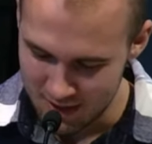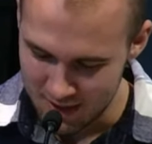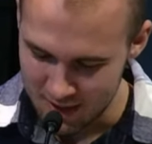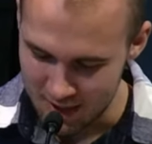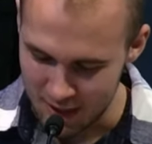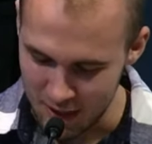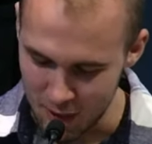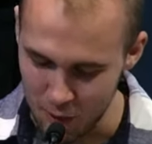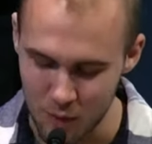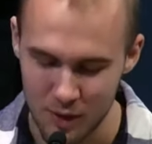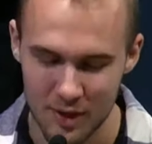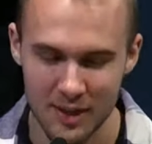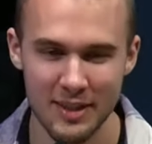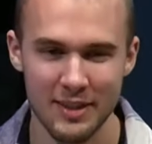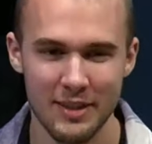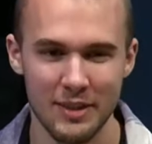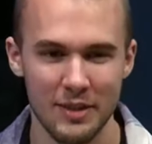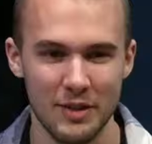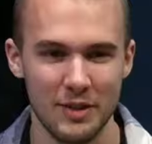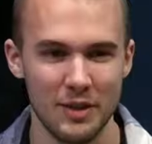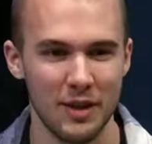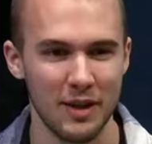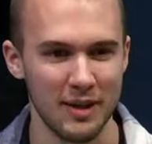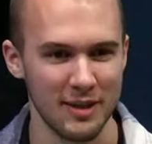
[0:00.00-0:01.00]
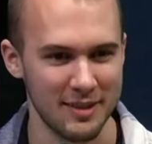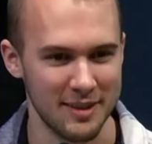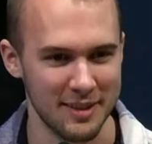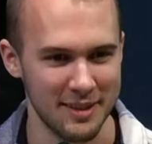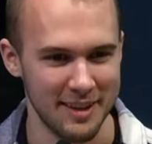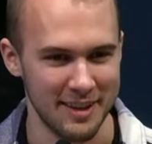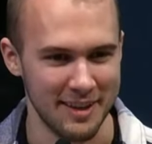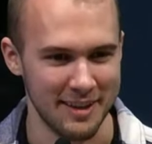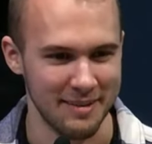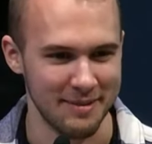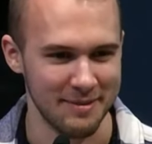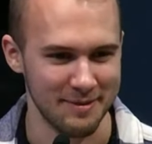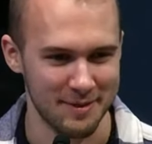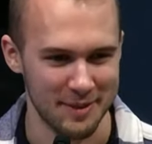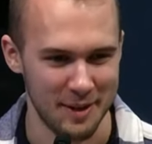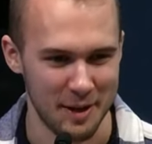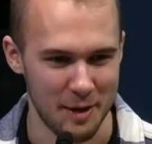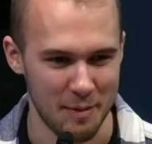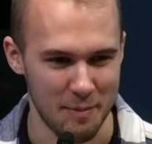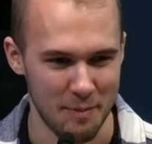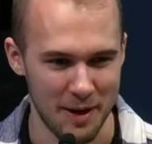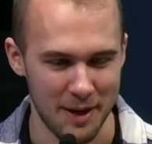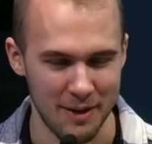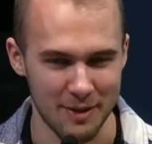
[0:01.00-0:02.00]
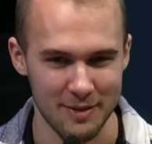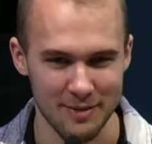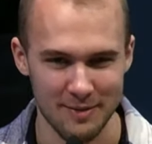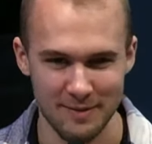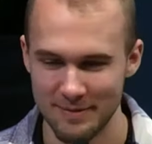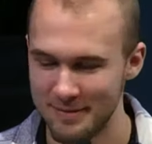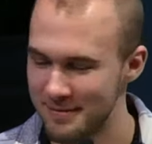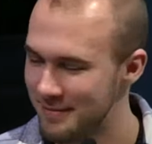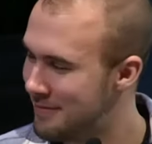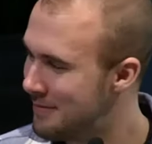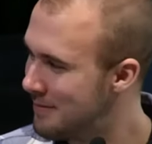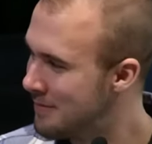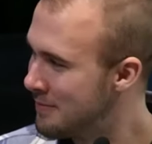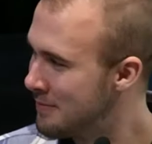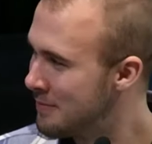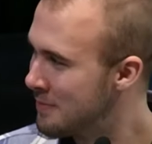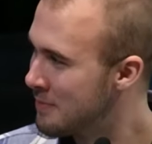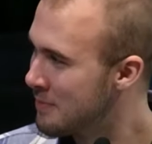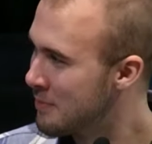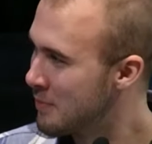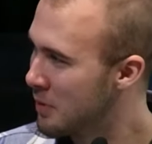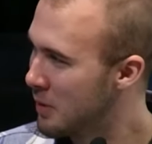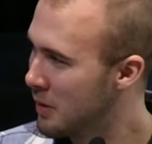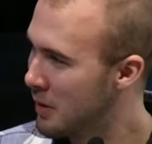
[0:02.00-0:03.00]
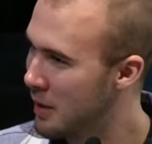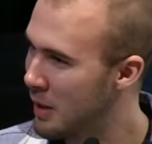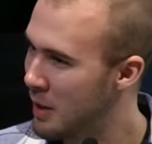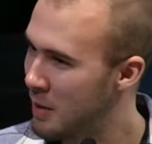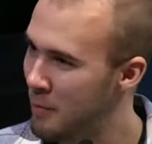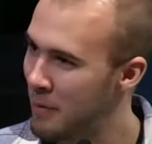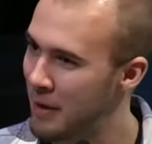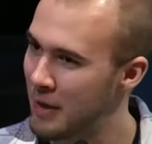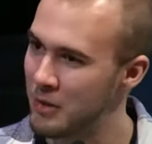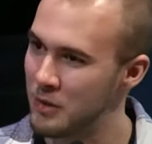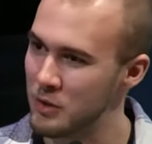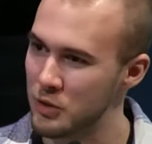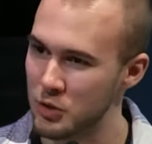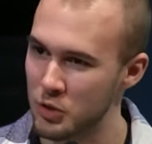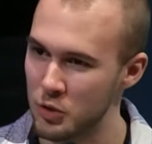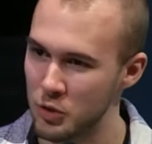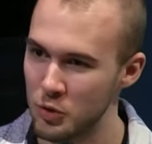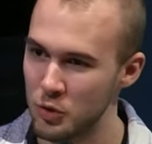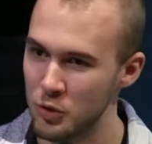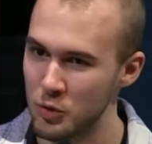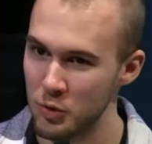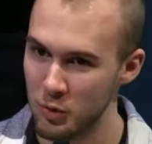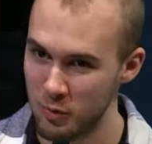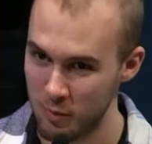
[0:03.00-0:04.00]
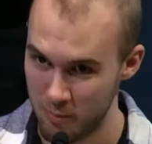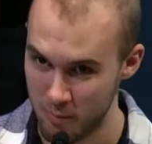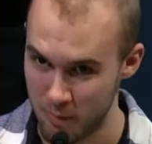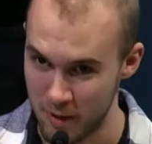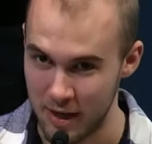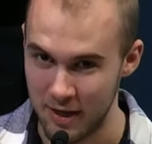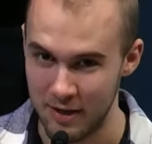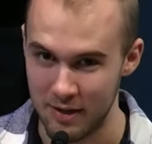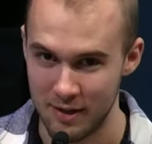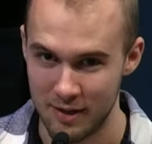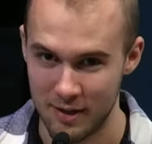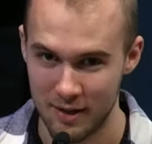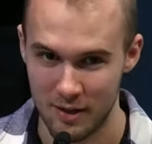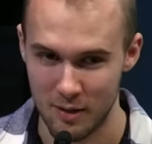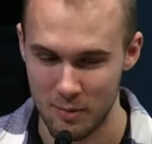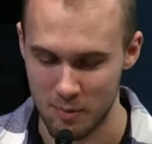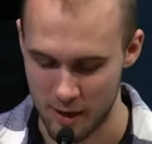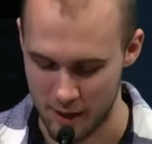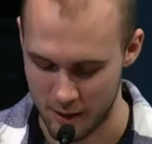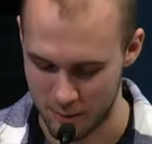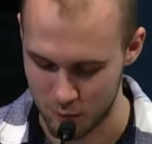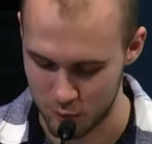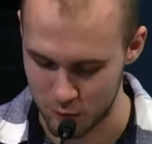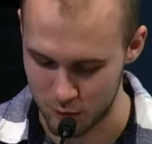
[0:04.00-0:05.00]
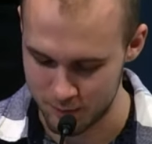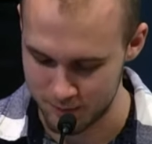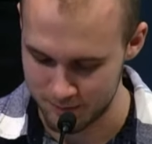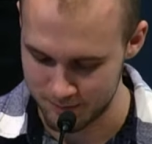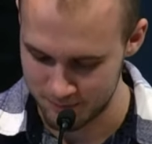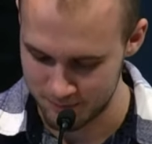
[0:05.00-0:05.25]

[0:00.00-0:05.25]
I wanted to talk today about two men in the Bible.